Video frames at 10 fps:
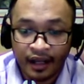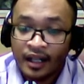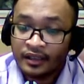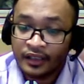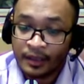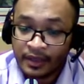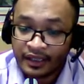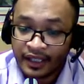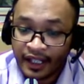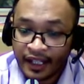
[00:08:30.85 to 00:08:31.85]
So it means
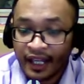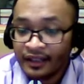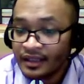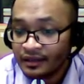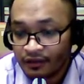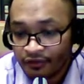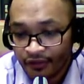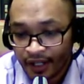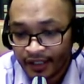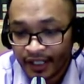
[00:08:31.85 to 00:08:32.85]
that any
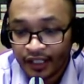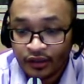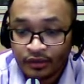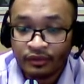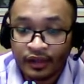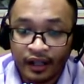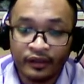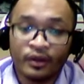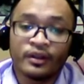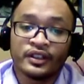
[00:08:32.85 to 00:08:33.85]
software that you run
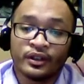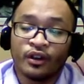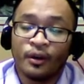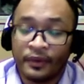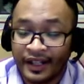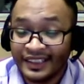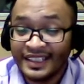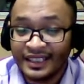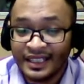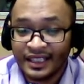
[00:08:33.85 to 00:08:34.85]
on your operating
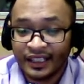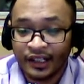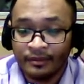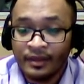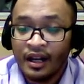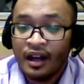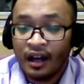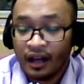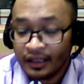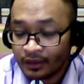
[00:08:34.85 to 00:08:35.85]
system,
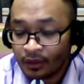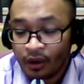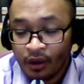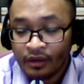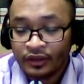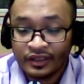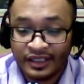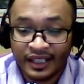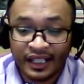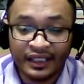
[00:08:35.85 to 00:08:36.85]
so all those
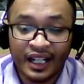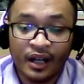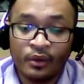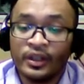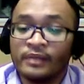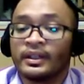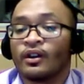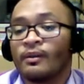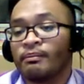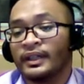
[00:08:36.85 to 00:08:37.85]
data will be
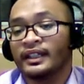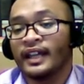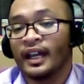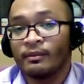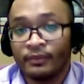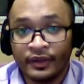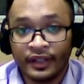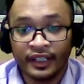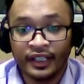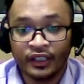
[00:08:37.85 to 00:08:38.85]
copied and put
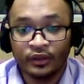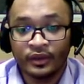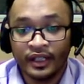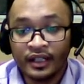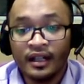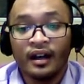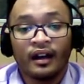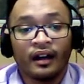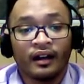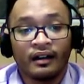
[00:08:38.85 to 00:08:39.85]
it into the
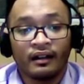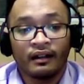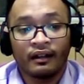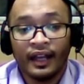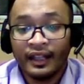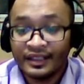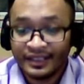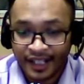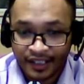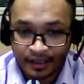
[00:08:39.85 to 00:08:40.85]
extended